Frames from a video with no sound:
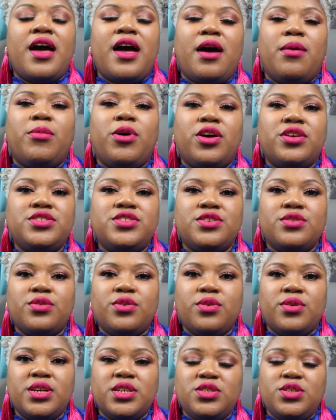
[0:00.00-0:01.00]
I'm also
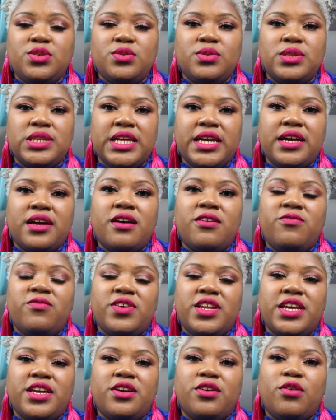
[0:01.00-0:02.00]
going to link a
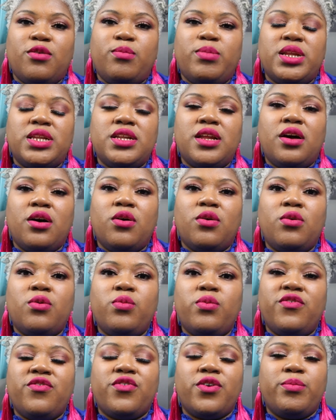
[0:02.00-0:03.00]
video below
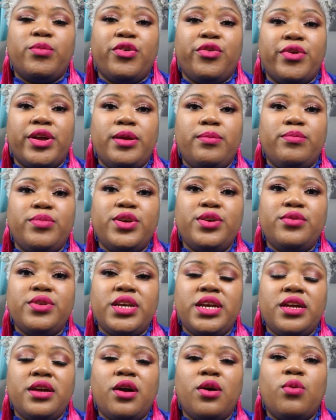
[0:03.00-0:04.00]
from Green
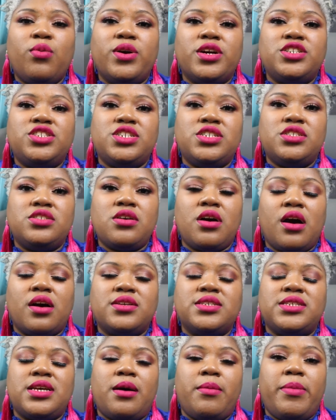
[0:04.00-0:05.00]
Beauty where she
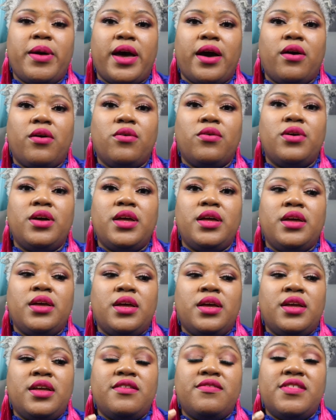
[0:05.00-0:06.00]
talks about
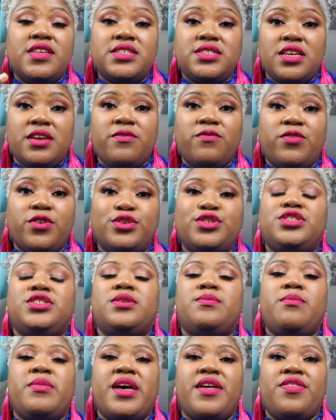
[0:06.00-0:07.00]
this
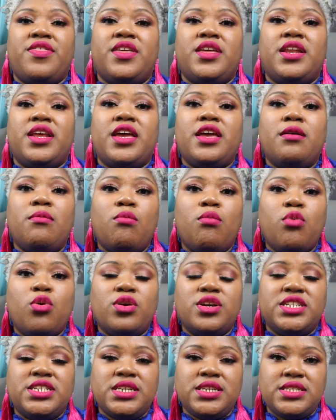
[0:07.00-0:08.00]
inversion method in
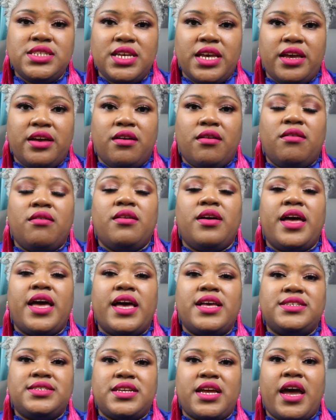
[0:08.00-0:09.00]
more detail
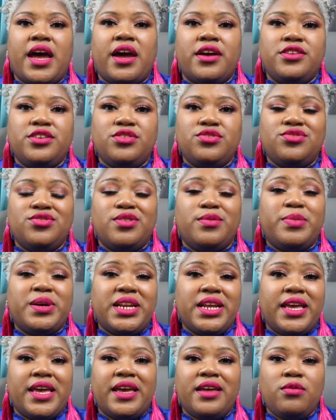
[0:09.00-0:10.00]
as to how you do it. But
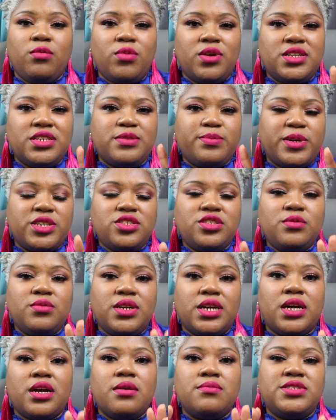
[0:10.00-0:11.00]
again, when, especially
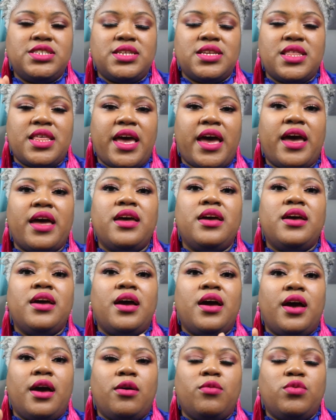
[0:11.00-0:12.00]
when it comes to that,
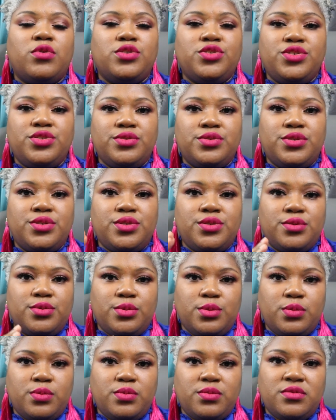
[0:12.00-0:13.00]
I want you
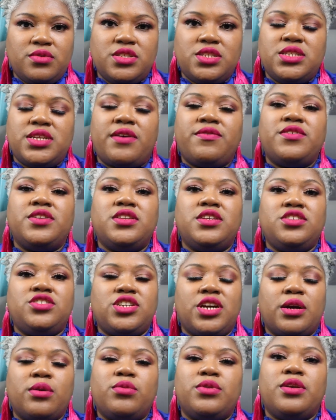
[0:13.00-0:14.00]
to definitely
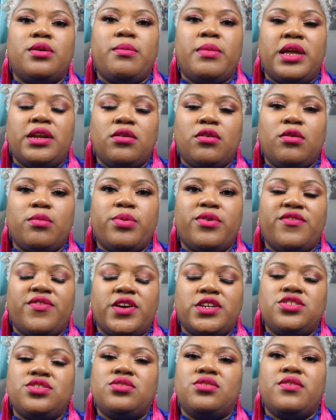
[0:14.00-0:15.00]
check with your medical
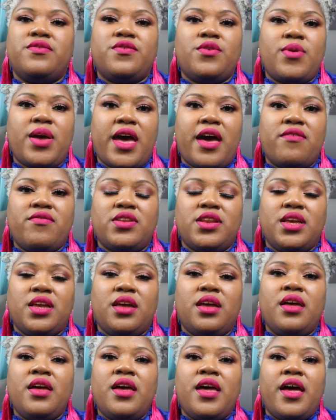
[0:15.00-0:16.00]
professional if you have
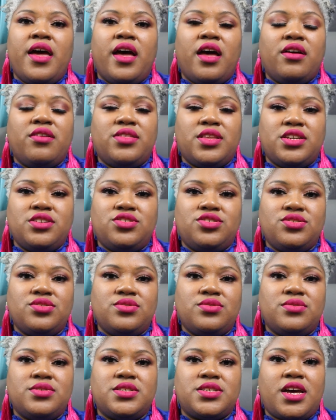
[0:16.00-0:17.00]
any health
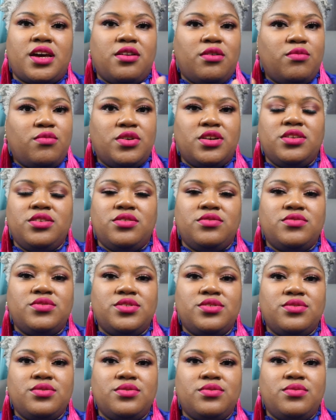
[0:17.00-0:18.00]
issues. I don't want you
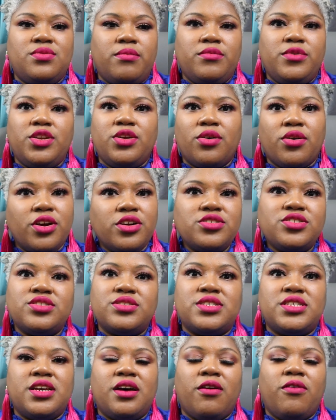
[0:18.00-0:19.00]
to, you know, hurt
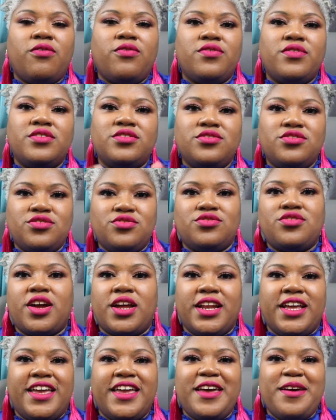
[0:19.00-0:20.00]
yourself
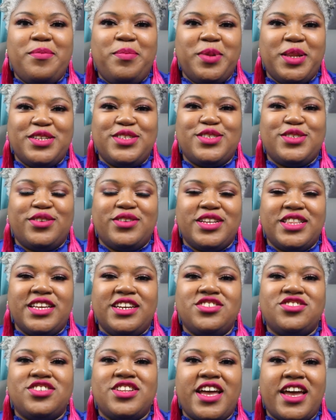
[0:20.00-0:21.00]
trying to get blood
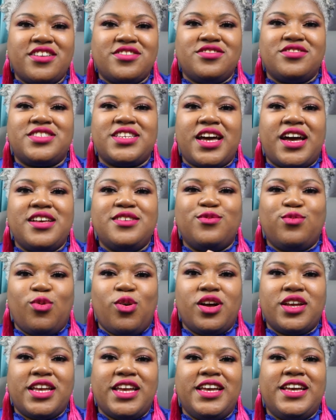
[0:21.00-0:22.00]
circulation. Exercise,
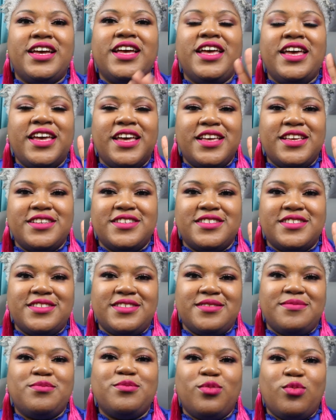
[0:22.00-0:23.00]
walking
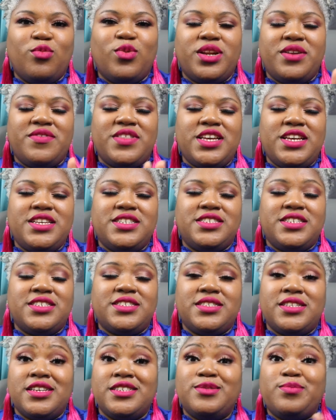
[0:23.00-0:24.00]
is one of the
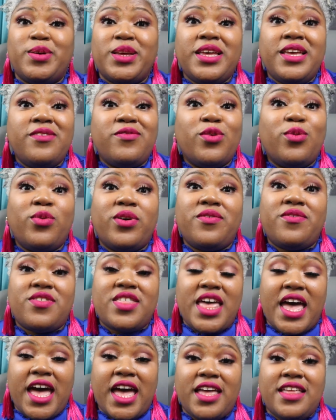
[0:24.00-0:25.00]
easiest things, but even with
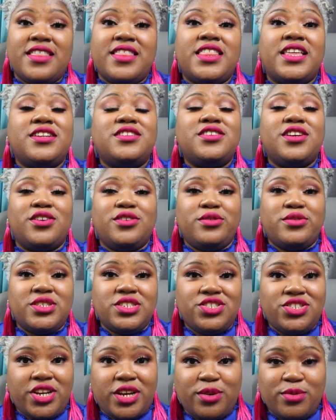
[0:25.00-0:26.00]
that, they tell you to
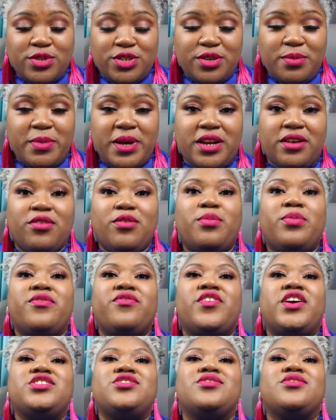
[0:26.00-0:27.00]
check with your medical
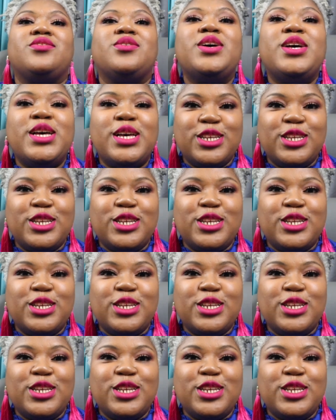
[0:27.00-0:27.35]
professional.